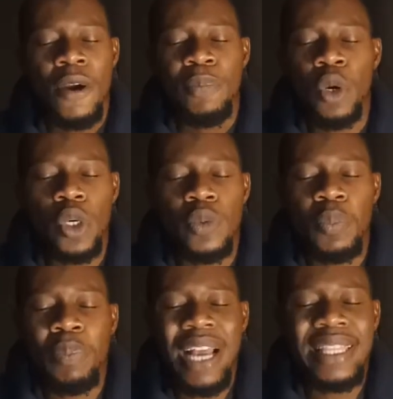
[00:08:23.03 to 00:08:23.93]
because
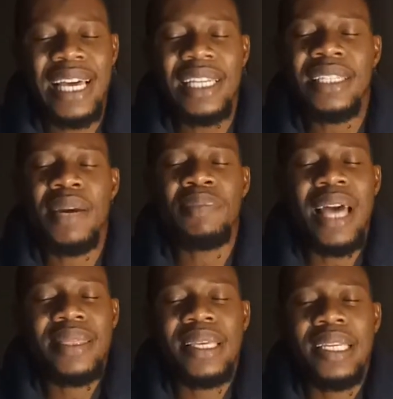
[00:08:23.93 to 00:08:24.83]
by telling them
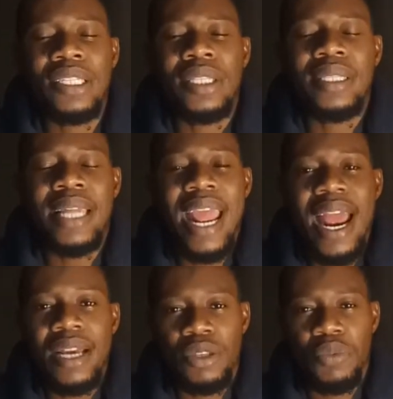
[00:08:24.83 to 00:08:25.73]
that thing is
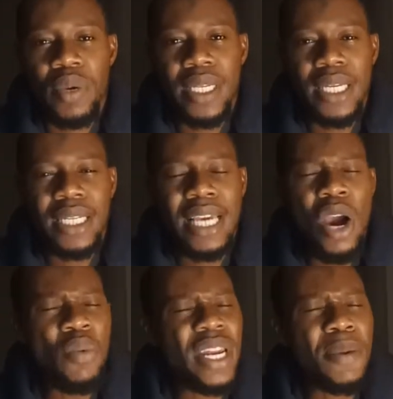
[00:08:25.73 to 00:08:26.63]
theirs already, they
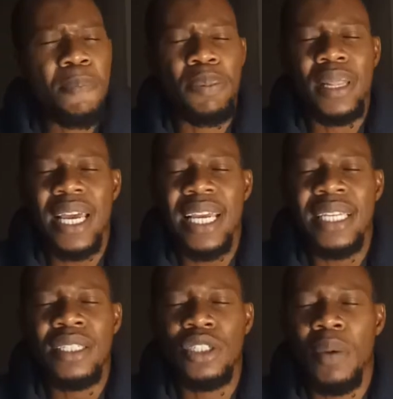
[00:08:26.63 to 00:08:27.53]
are already
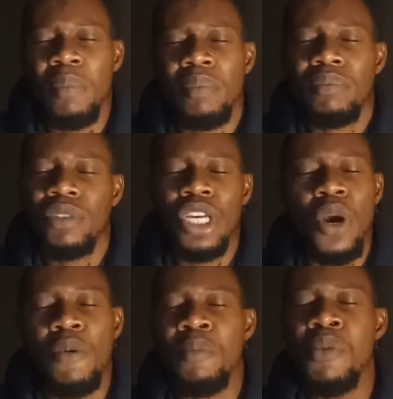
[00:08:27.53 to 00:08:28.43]
playing some
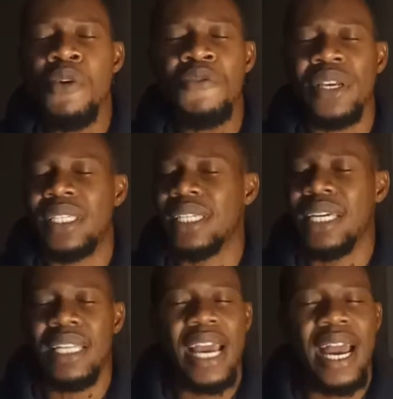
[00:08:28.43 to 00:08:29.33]
movies
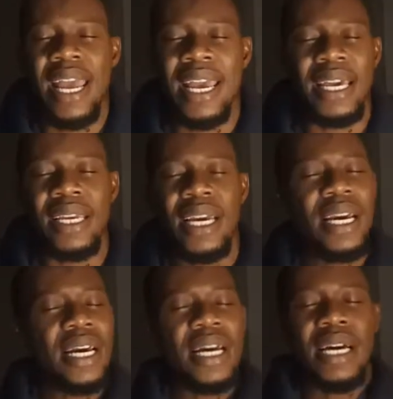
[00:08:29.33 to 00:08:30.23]
in their head.
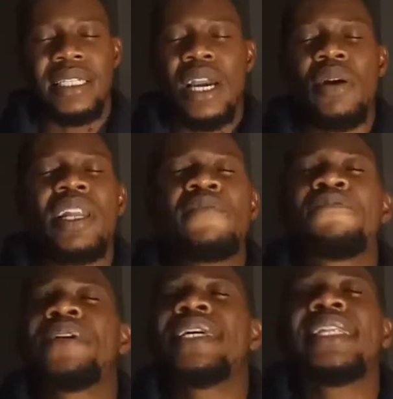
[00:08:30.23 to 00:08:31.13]
They are already
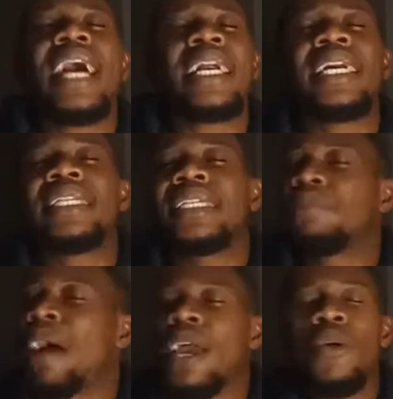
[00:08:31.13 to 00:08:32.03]
feeling like it is
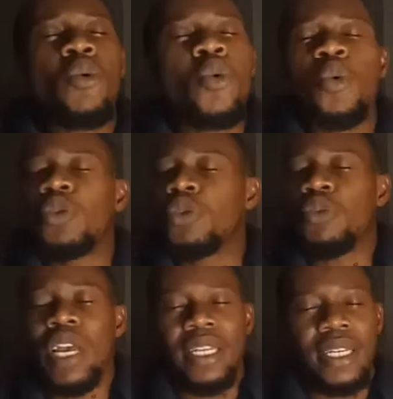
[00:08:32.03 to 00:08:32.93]
my own
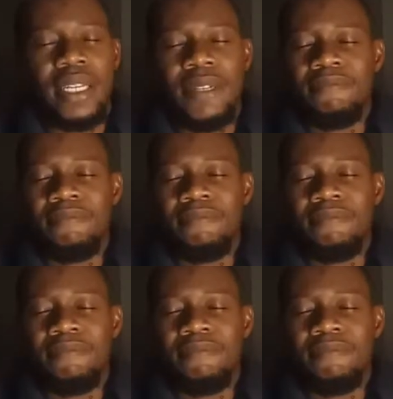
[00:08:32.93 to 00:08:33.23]
already.